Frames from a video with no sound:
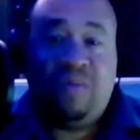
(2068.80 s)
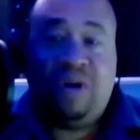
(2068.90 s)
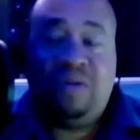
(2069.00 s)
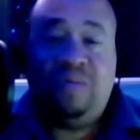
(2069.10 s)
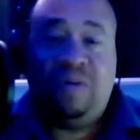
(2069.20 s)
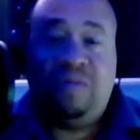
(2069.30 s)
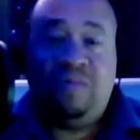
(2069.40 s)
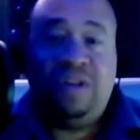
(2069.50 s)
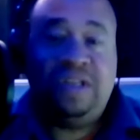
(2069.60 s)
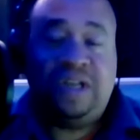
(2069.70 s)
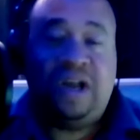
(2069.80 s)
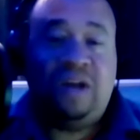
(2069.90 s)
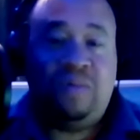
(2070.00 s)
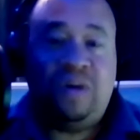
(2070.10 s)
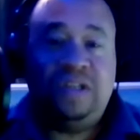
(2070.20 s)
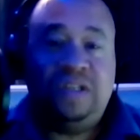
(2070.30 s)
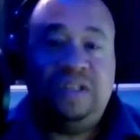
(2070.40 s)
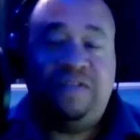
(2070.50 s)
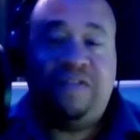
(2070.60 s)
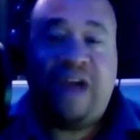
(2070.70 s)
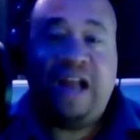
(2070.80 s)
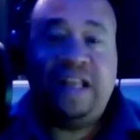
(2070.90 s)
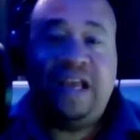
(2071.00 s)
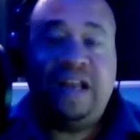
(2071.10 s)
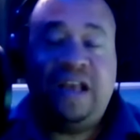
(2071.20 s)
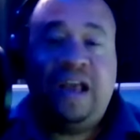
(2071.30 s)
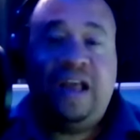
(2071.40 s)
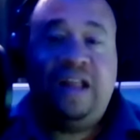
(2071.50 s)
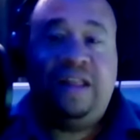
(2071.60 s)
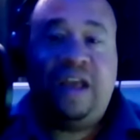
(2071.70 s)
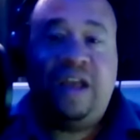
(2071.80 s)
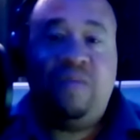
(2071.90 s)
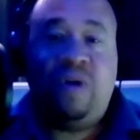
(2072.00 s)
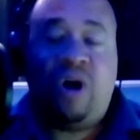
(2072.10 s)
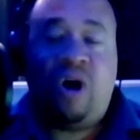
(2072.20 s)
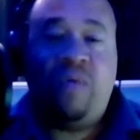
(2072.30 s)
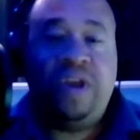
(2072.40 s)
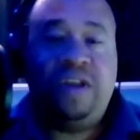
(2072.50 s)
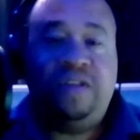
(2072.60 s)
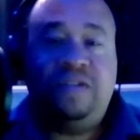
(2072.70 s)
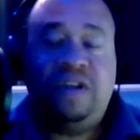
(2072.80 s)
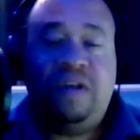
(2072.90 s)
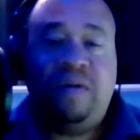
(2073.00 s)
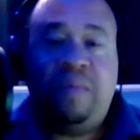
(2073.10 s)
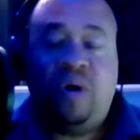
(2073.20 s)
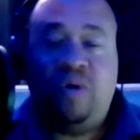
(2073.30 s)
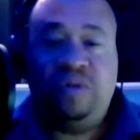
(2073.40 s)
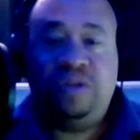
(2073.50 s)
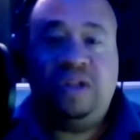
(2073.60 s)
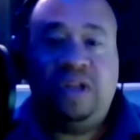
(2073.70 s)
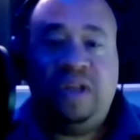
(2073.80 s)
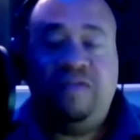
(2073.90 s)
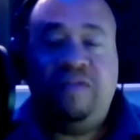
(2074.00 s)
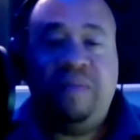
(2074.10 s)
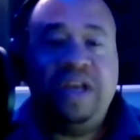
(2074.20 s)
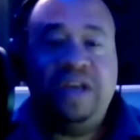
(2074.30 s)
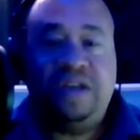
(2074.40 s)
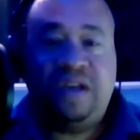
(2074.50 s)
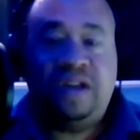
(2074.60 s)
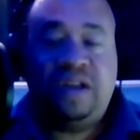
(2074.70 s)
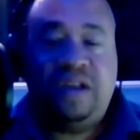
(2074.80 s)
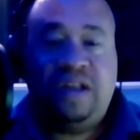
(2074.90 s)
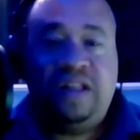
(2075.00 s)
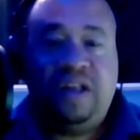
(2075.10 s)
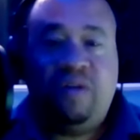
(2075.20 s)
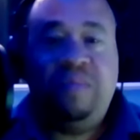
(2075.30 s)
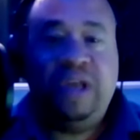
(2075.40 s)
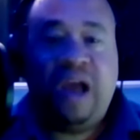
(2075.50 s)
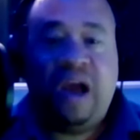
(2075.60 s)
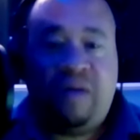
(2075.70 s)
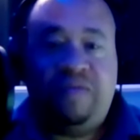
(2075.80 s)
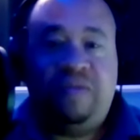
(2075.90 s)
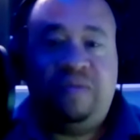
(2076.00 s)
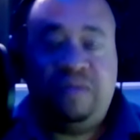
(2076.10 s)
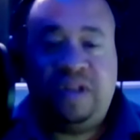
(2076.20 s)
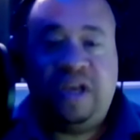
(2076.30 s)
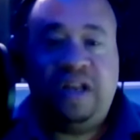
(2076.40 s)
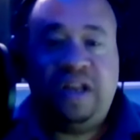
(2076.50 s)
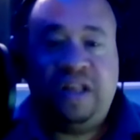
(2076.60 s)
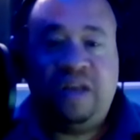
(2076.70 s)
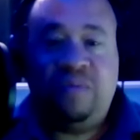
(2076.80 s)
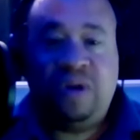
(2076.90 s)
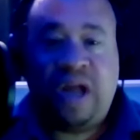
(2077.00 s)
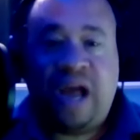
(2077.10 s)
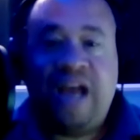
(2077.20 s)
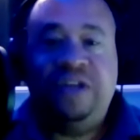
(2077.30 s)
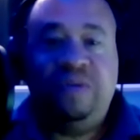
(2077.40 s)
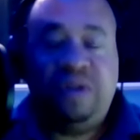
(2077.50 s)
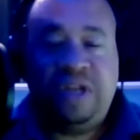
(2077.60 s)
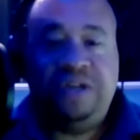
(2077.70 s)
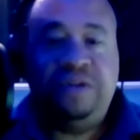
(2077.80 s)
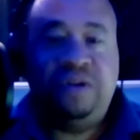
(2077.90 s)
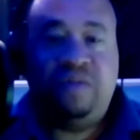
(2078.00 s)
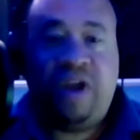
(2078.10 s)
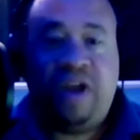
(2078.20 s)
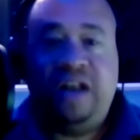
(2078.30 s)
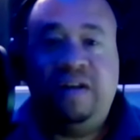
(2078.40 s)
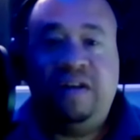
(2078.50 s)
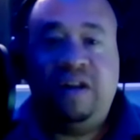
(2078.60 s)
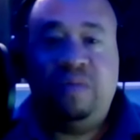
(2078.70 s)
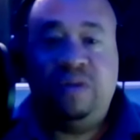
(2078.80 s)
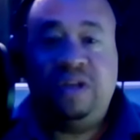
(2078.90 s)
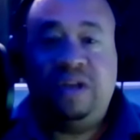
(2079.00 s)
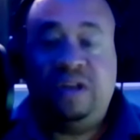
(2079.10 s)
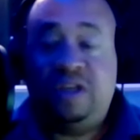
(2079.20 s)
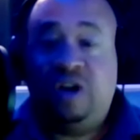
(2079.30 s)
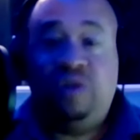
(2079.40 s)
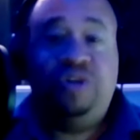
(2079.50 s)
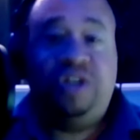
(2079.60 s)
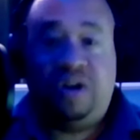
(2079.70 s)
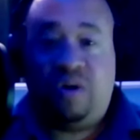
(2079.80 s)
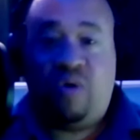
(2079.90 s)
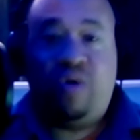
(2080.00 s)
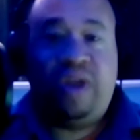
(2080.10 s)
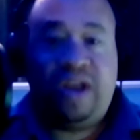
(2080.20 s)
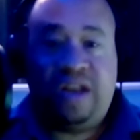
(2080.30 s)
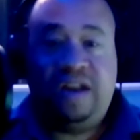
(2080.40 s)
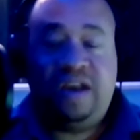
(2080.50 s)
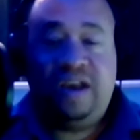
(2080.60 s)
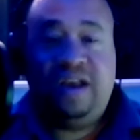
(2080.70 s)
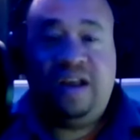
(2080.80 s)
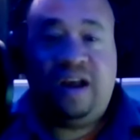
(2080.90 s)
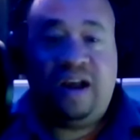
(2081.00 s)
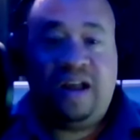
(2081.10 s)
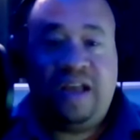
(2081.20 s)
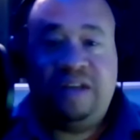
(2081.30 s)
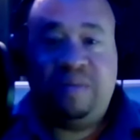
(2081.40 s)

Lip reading: what really stuck was the fact that they would always post information that would be helpful, that would guide you and lead you to the, and it was solution oriented as a